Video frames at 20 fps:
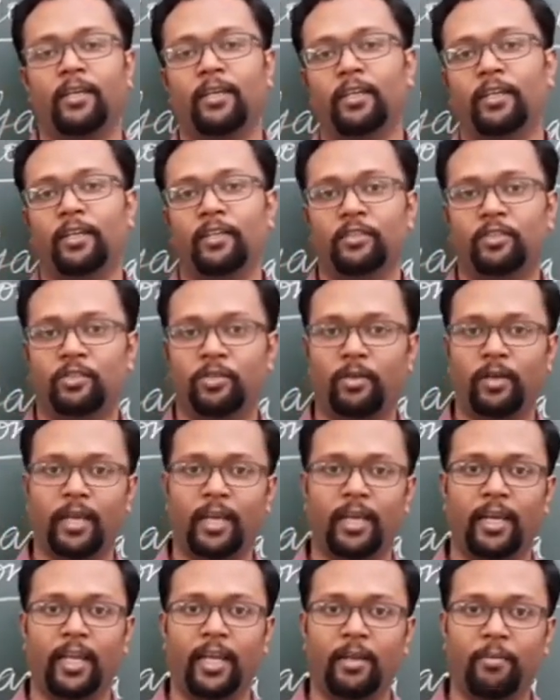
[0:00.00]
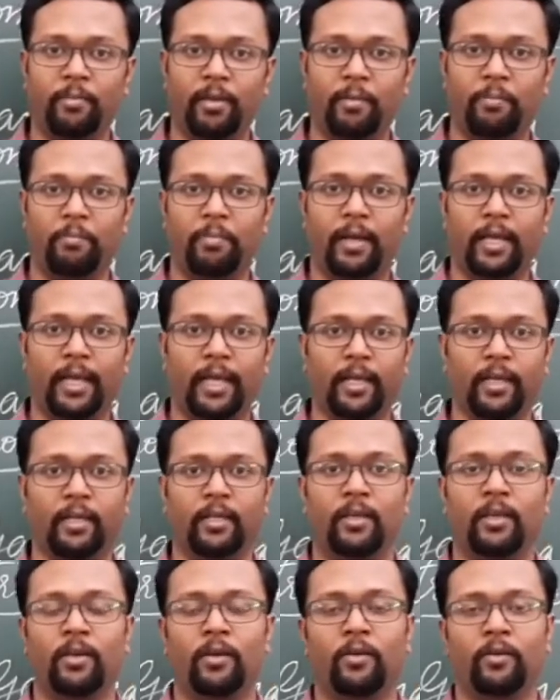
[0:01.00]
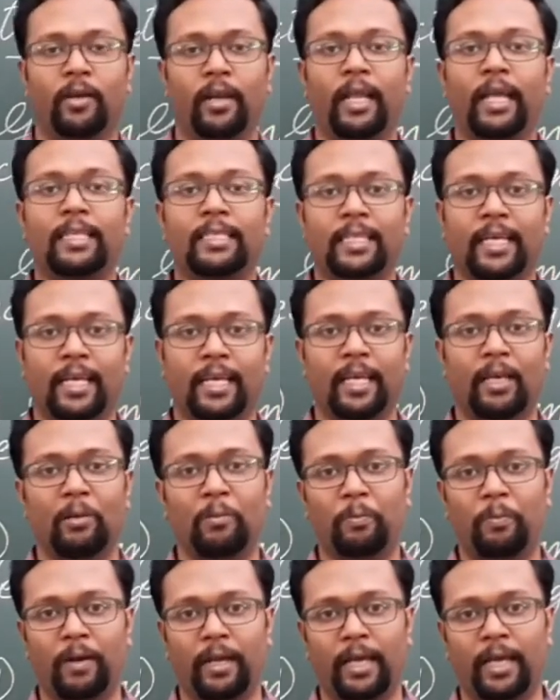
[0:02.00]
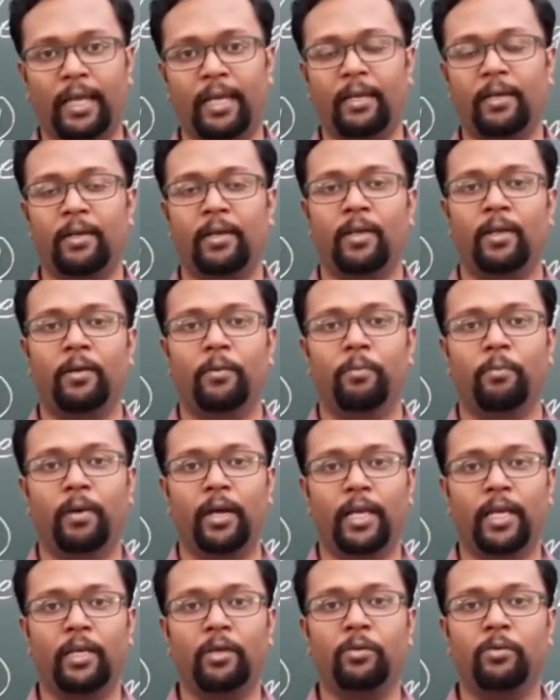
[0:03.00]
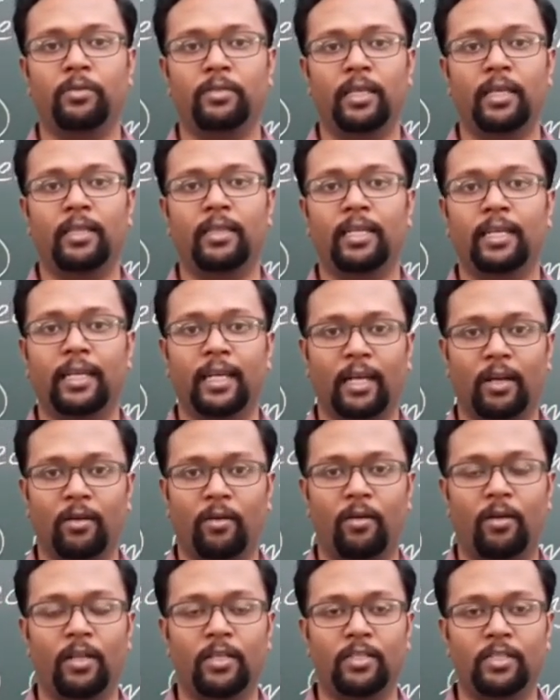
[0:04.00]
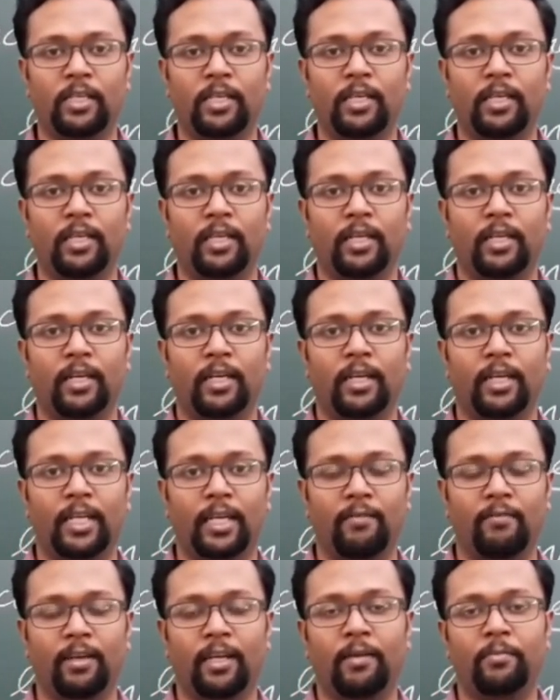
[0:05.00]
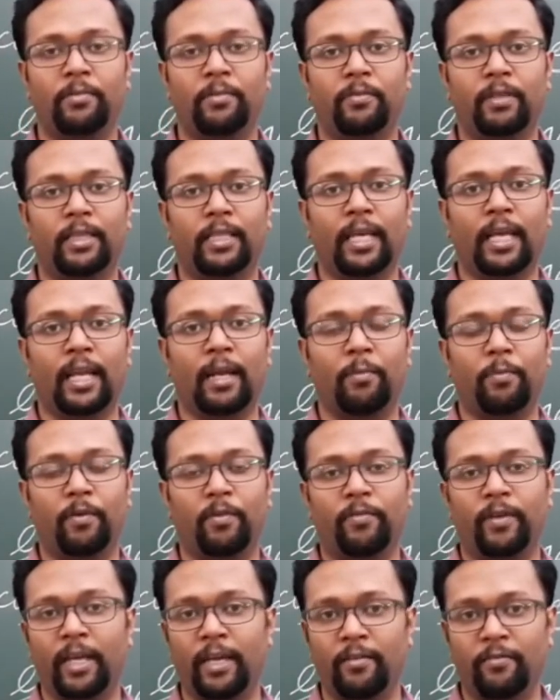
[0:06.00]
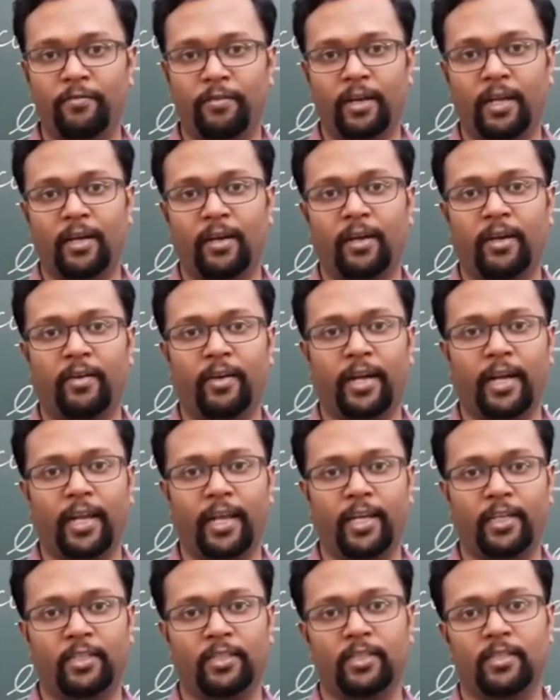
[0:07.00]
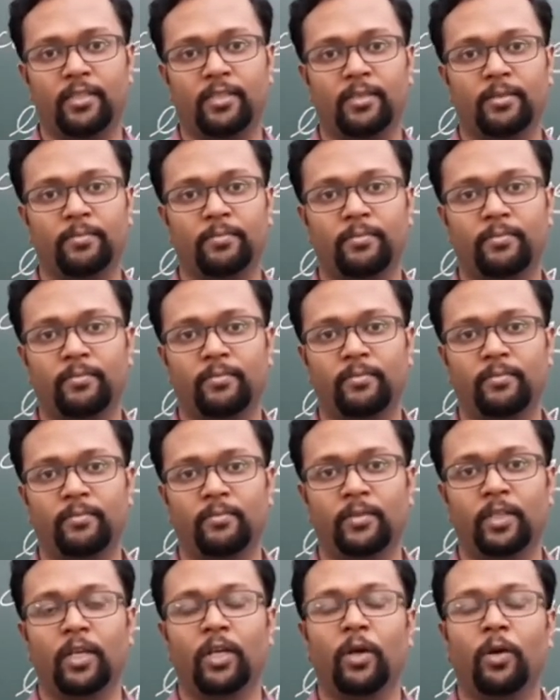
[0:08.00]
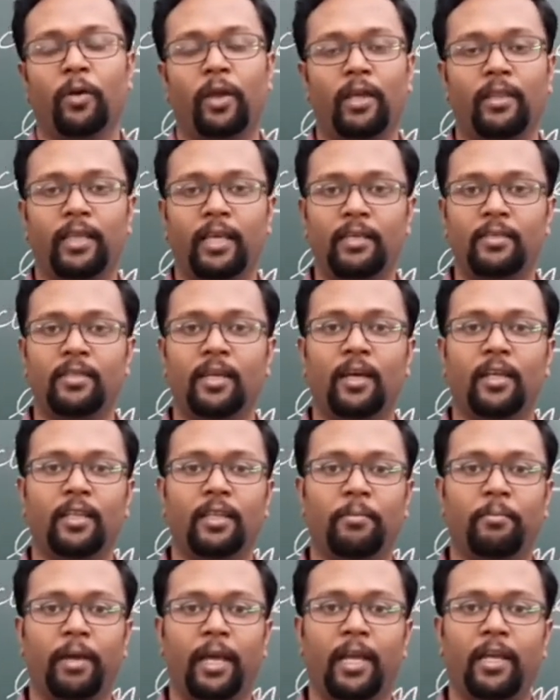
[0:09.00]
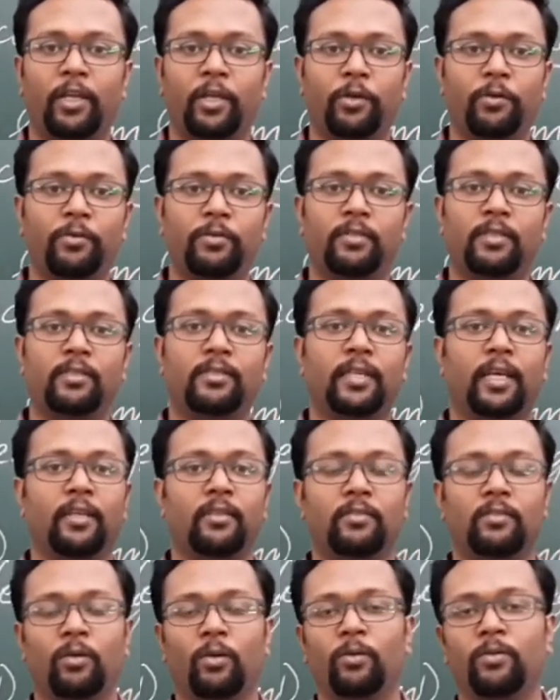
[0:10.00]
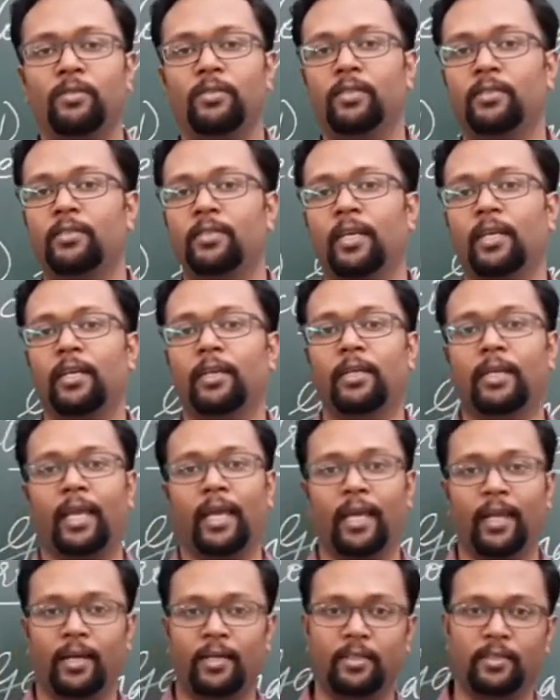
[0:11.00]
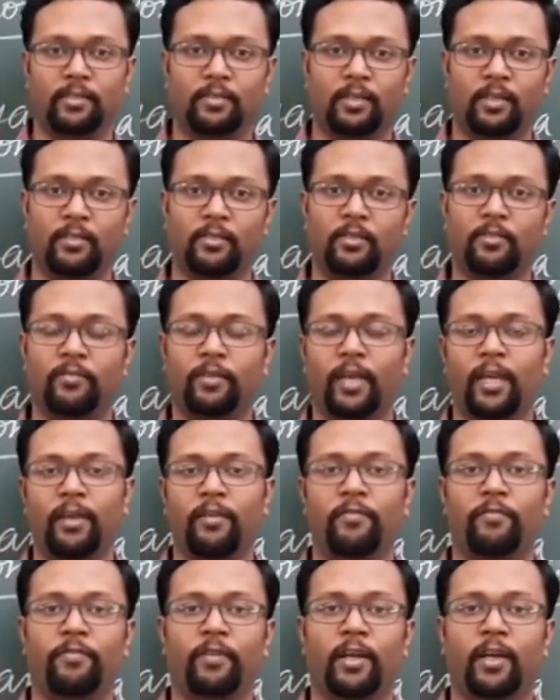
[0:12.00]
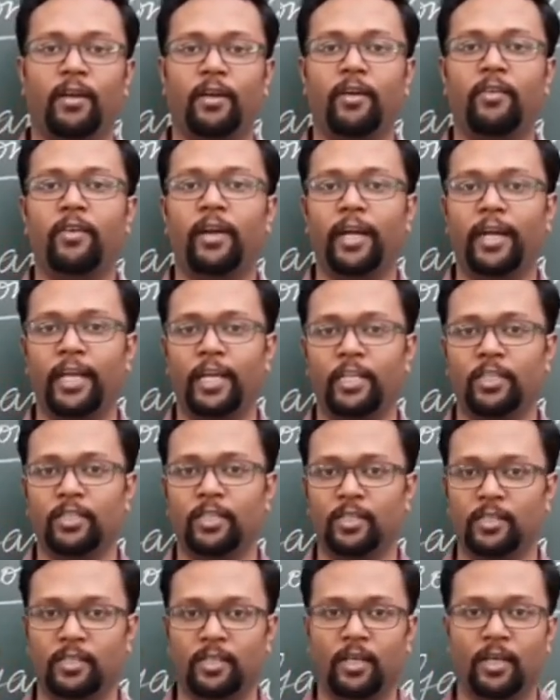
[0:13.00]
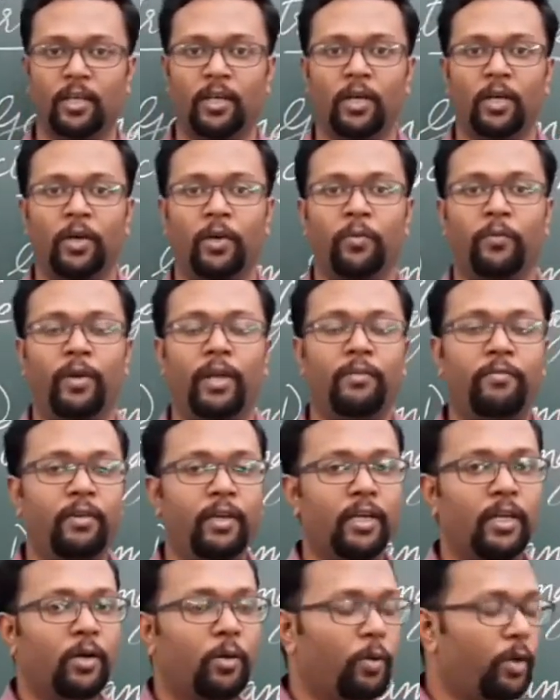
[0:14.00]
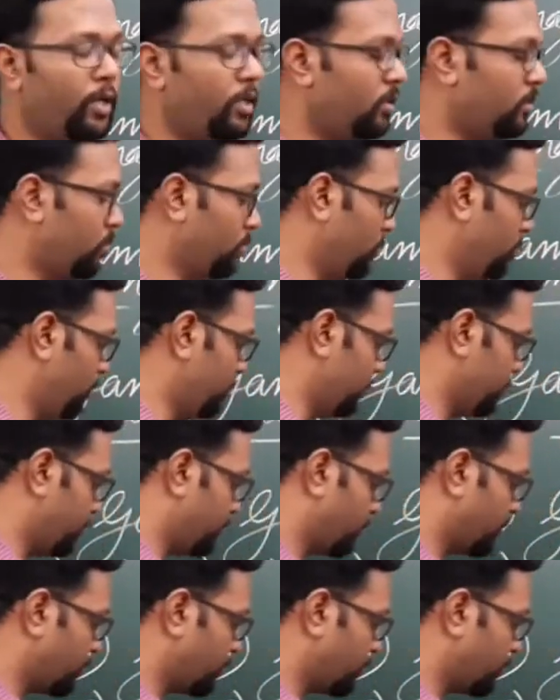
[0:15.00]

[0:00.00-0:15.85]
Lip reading: destroy an enemy plane or an attacking plane by using the technology developed with the help of infrared radiations. Okay, these are the main uses and sources and characteristics of infrared radiations. When we are going to